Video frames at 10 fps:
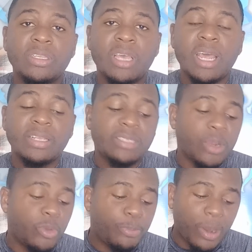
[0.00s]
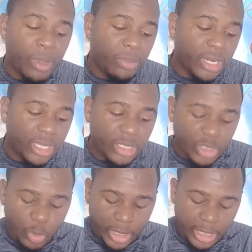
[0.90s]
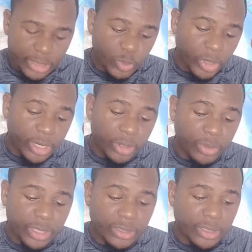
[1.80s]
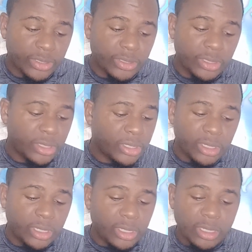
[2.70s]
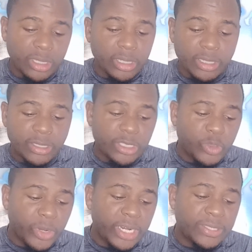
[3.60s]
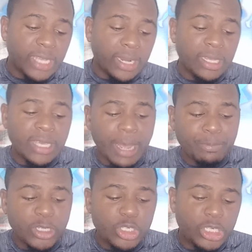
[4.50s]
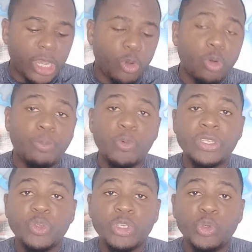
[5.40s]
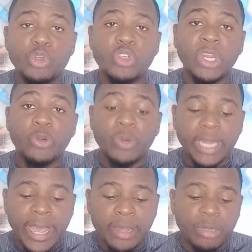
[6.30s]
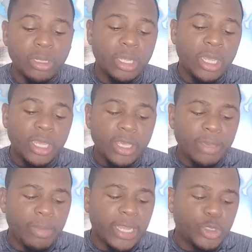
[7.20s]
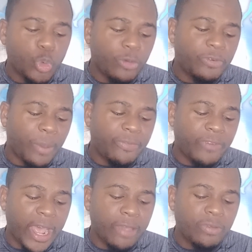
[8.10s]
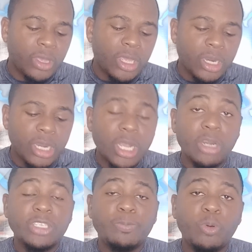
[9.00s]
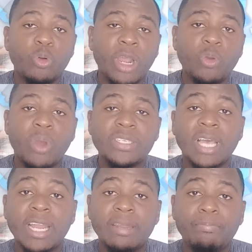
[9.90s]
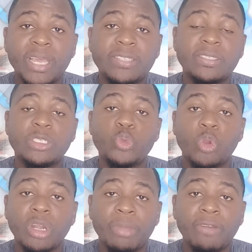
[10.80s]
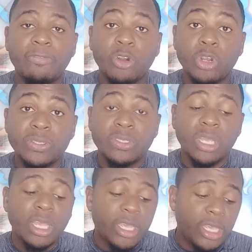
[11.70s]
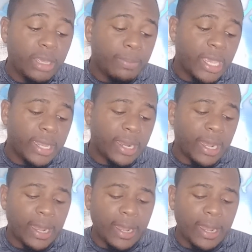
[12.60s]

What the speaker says: You understand? We probably need to look elsewhere now. It's really sad. The captain Shea Hope, who is usually reliable, he made 2 from 5. Nicholas Pooran, who has had the best tournament for us, he made